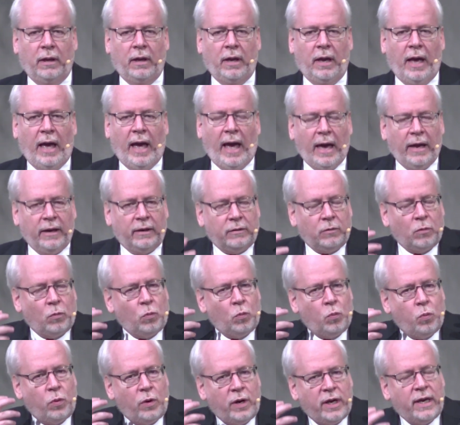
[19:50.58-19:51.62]
and
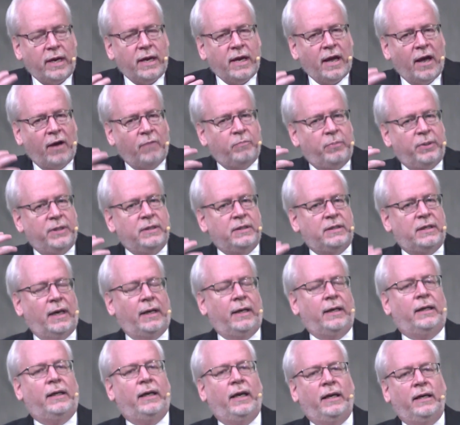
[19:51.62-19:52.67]
we have been
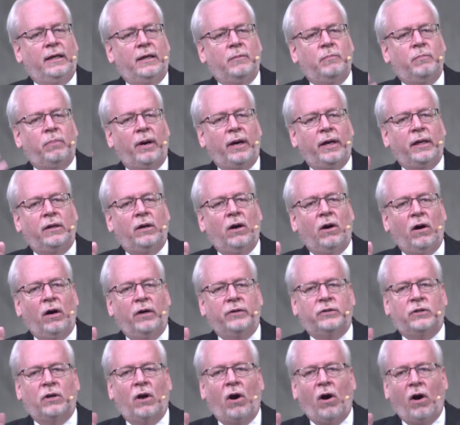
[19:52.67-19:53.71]
dedicated by God
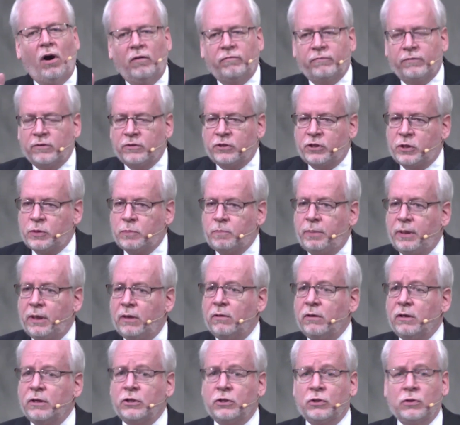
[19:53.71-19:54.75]
to offer
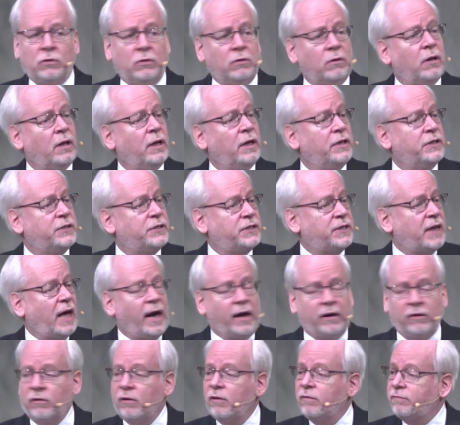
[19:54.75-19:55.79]
spiritual
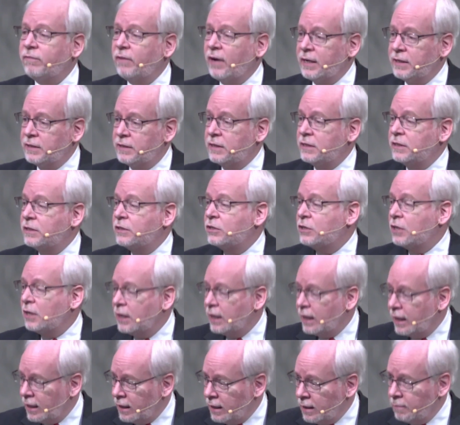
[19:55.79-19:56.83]
sacrifices to
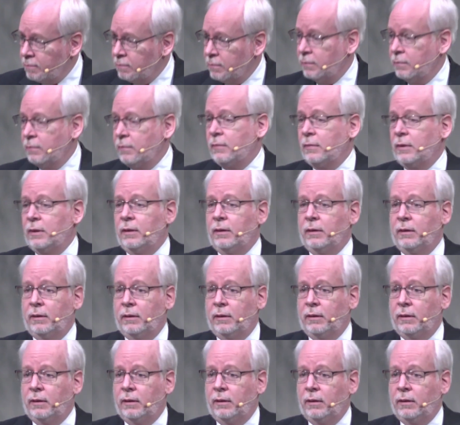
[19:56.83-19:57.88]
him,
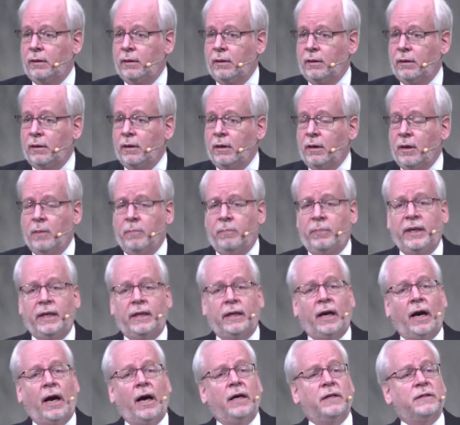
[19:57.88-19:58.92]

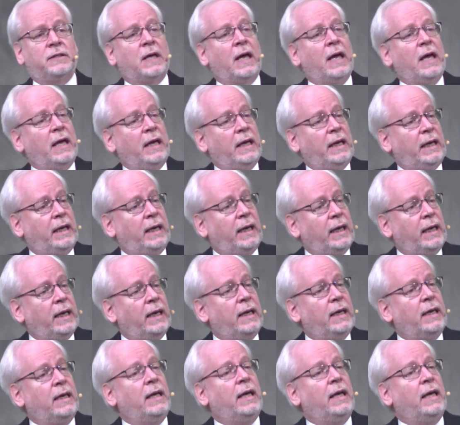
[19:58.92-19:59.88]
because he